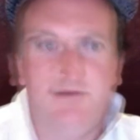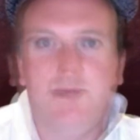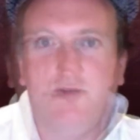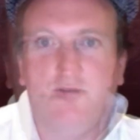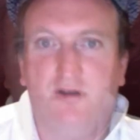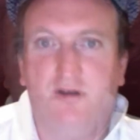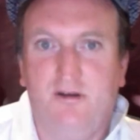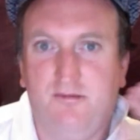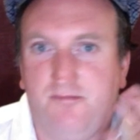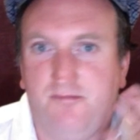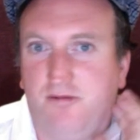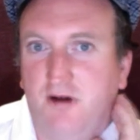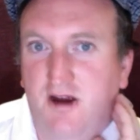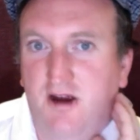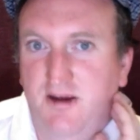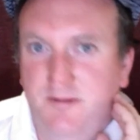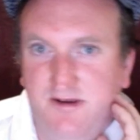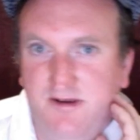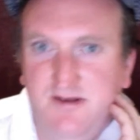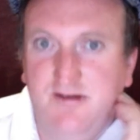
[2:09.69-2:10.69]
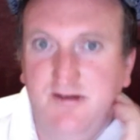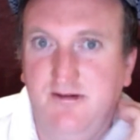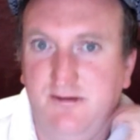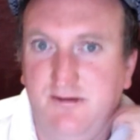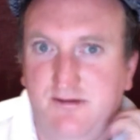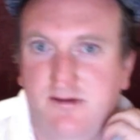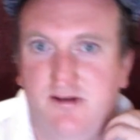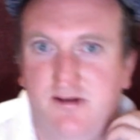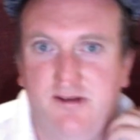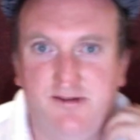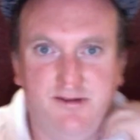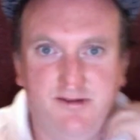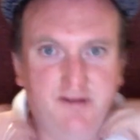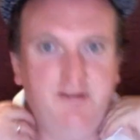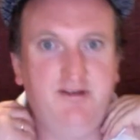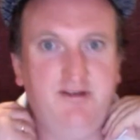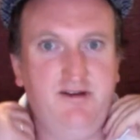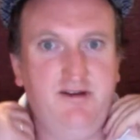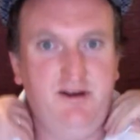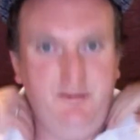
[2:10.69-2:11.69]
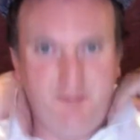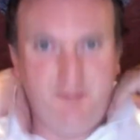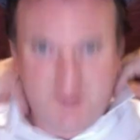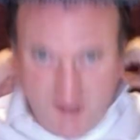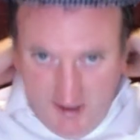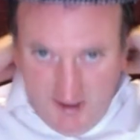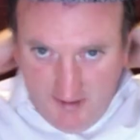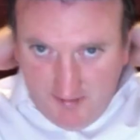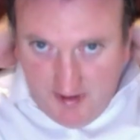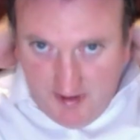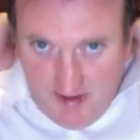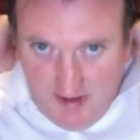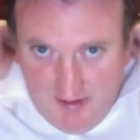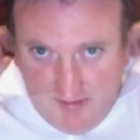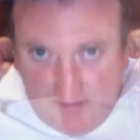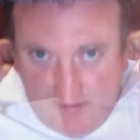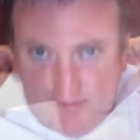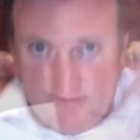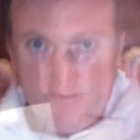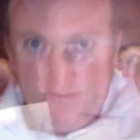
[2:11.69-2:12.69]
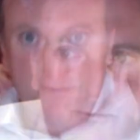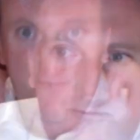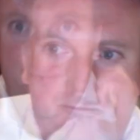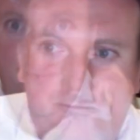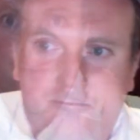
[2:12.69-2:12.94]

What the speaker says: Prema is the team champions.